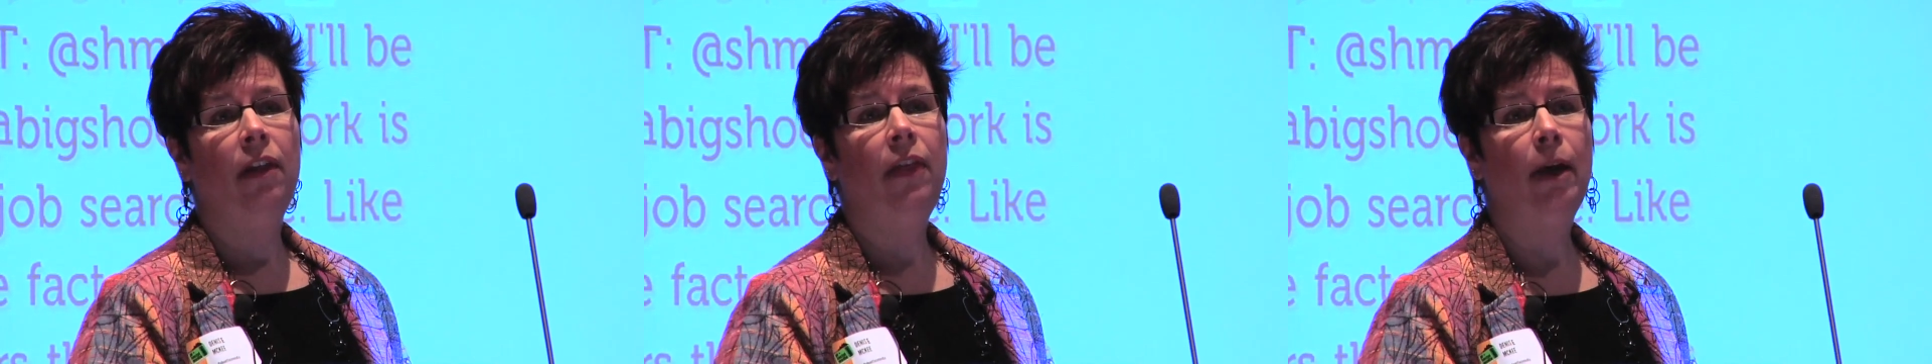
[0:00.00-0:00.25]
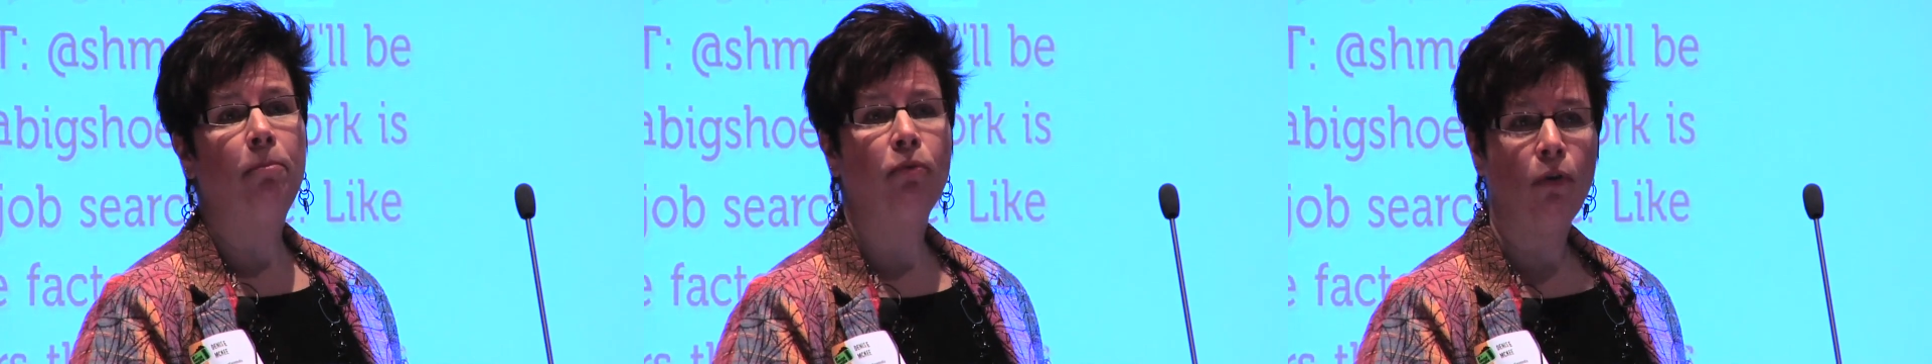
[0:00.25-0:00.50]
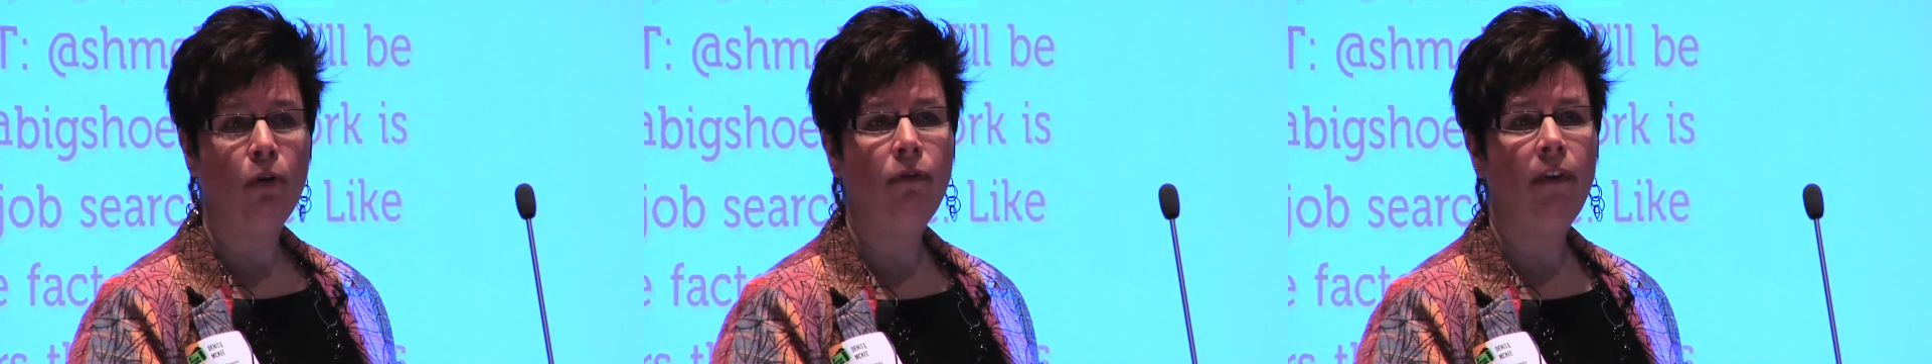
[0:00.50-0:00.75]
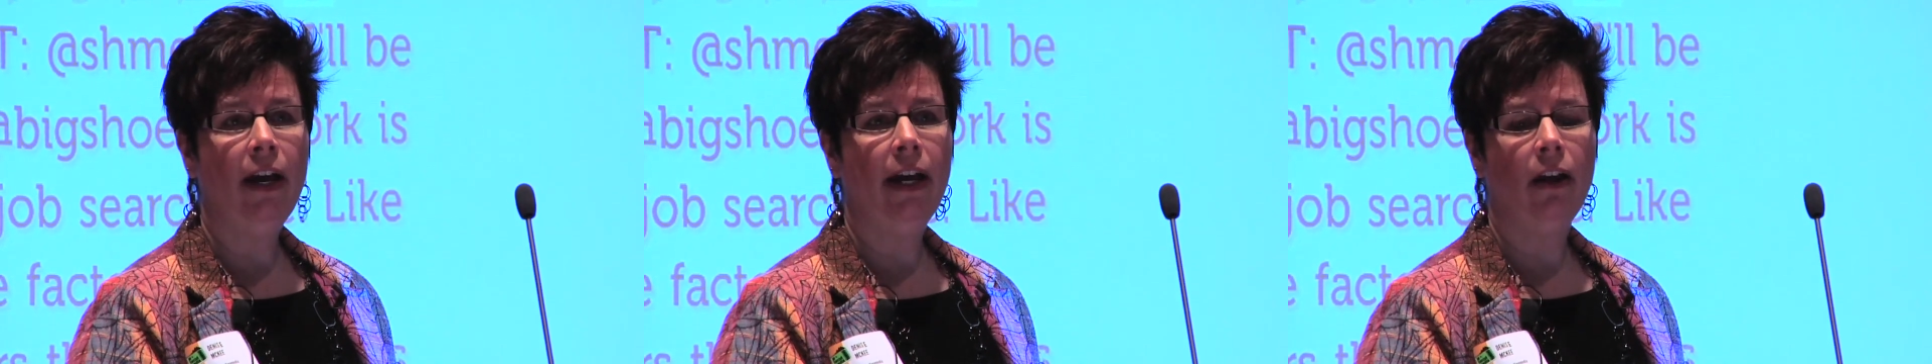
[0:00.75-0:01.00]
that
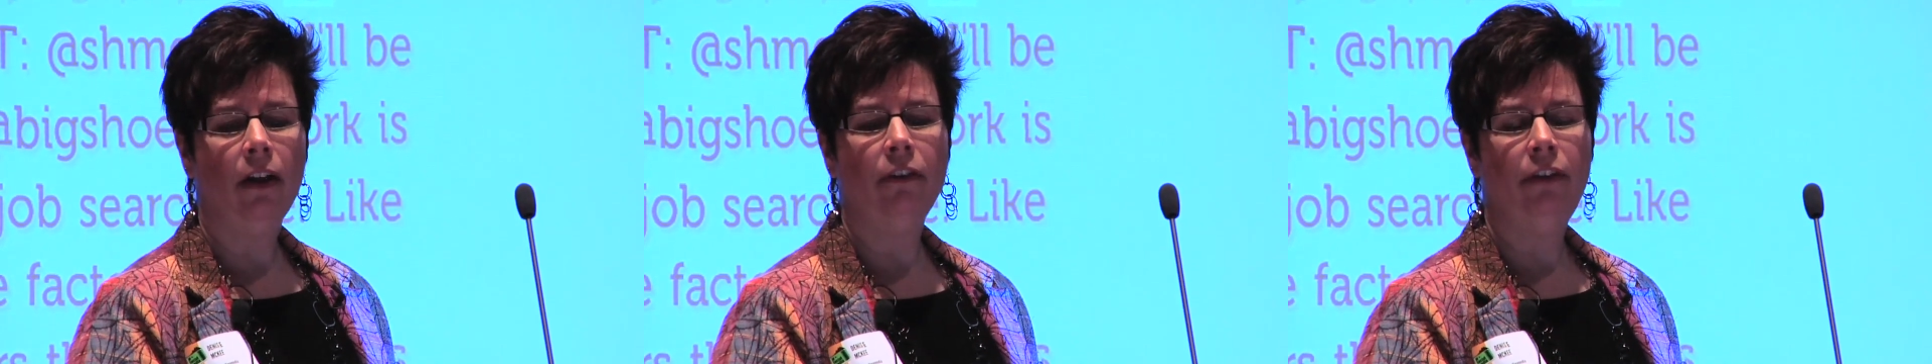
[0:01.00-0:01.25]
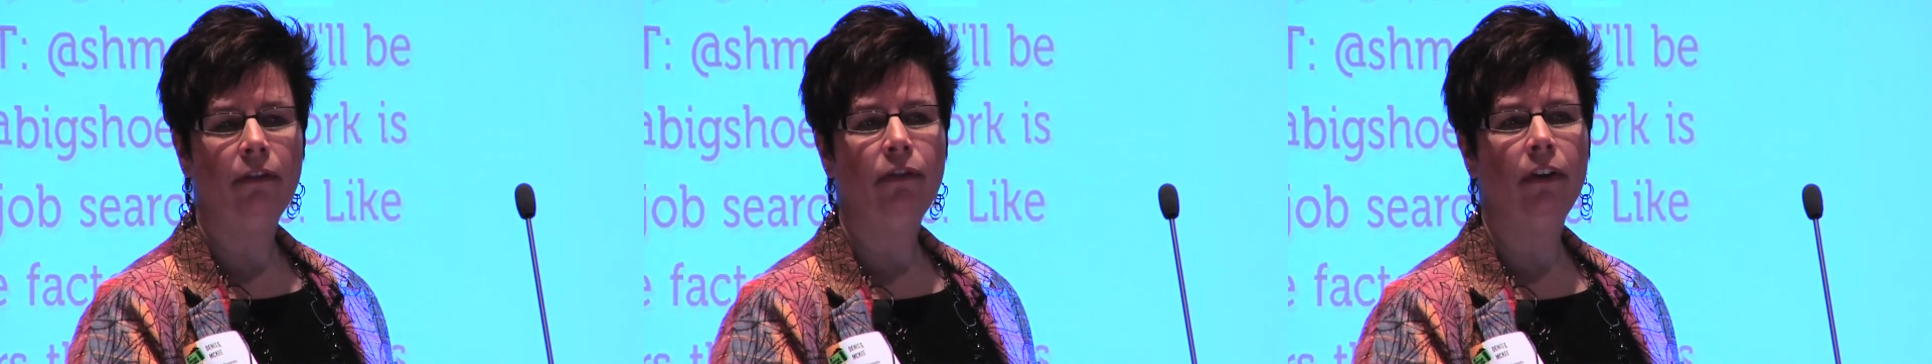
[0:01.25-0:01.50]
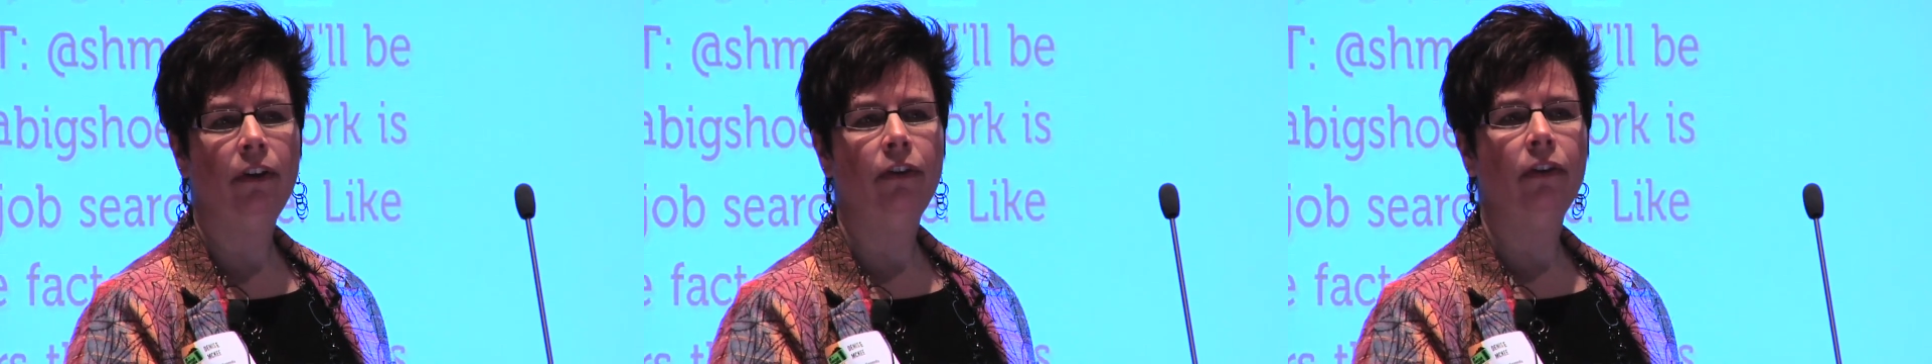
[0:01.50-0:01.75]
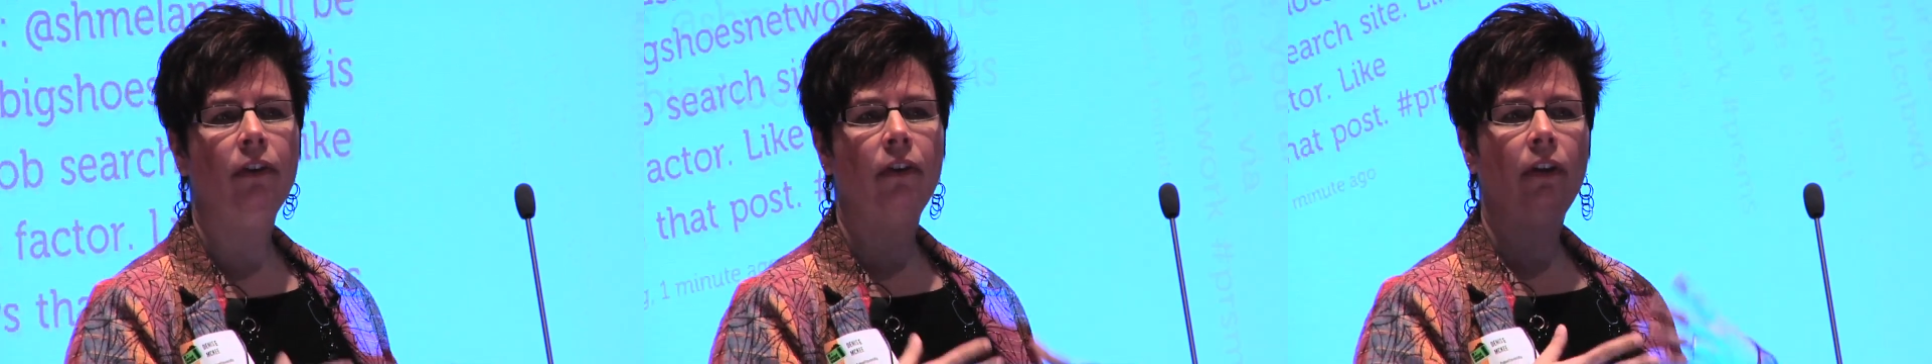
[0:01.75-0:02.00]
profile different
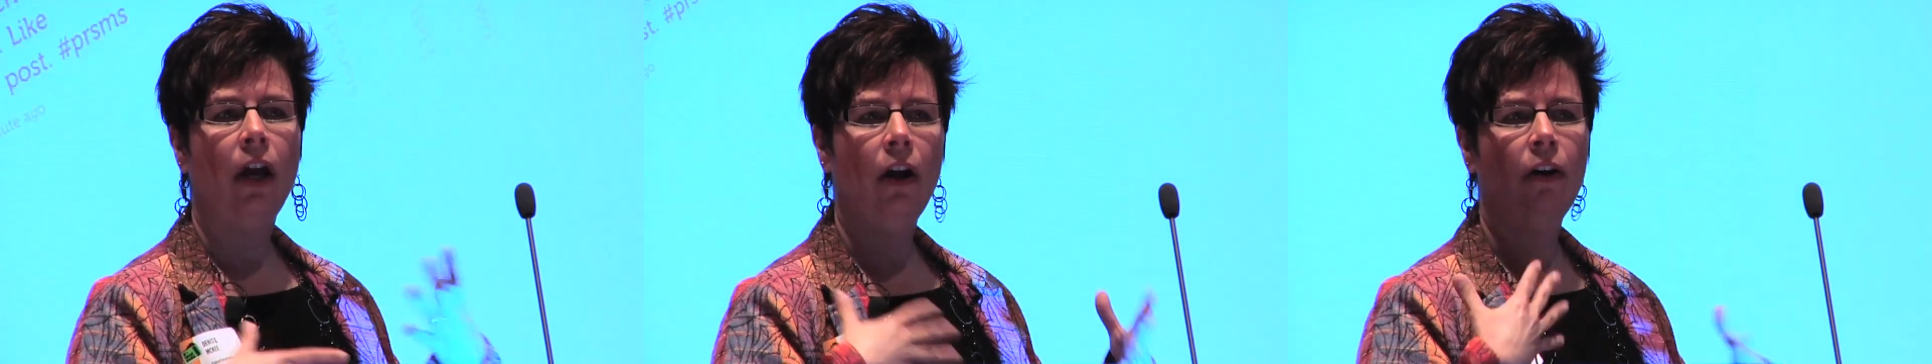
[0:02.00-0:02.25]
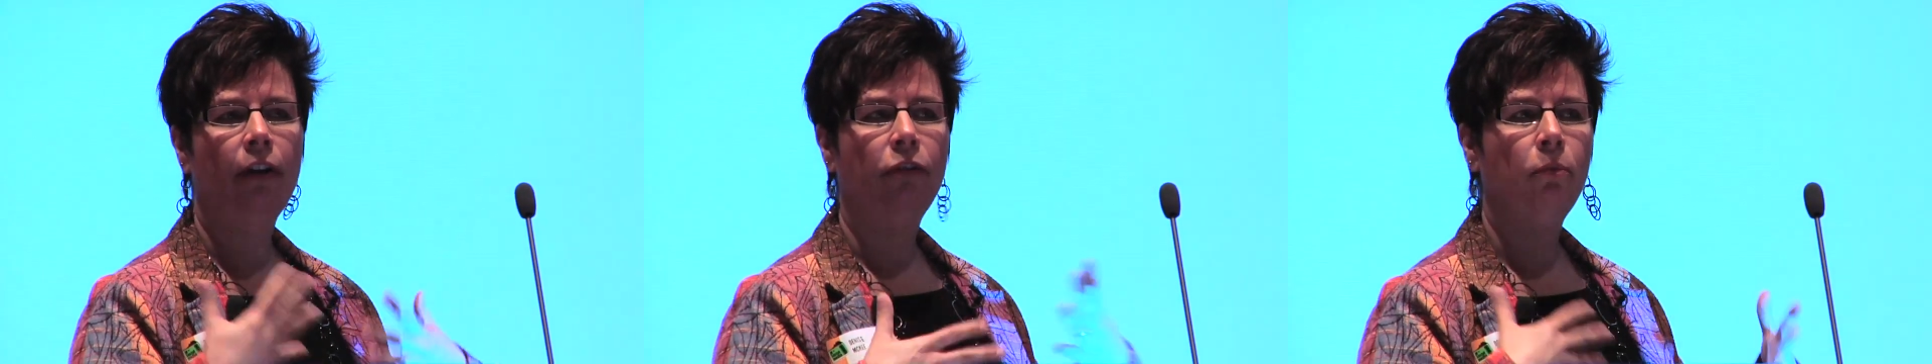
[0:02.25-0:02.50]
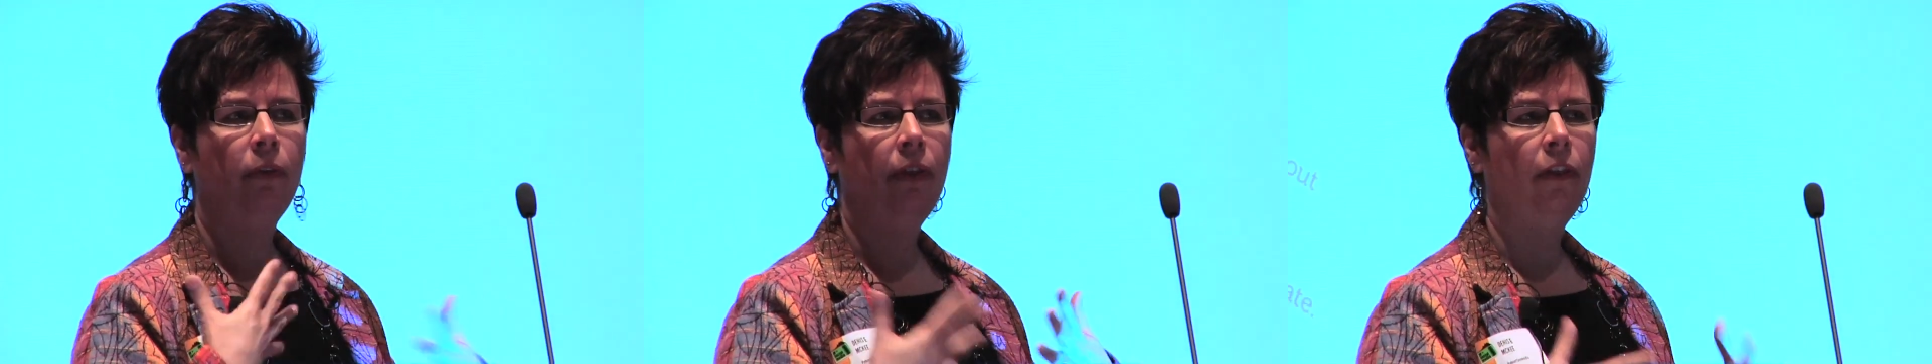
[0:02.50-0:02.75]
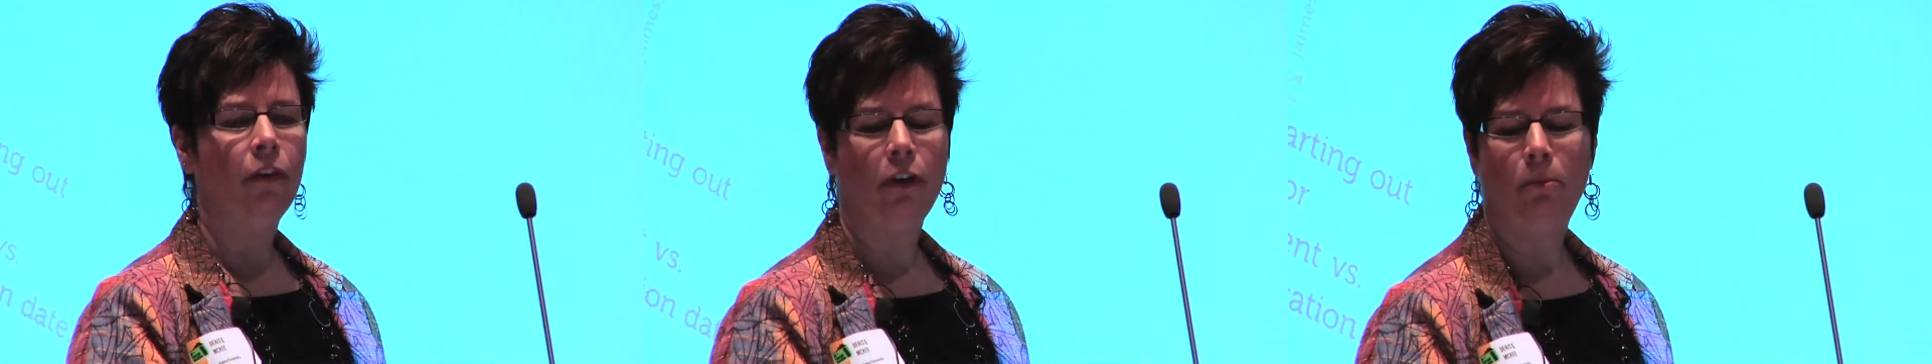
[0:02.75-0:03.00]
artists within their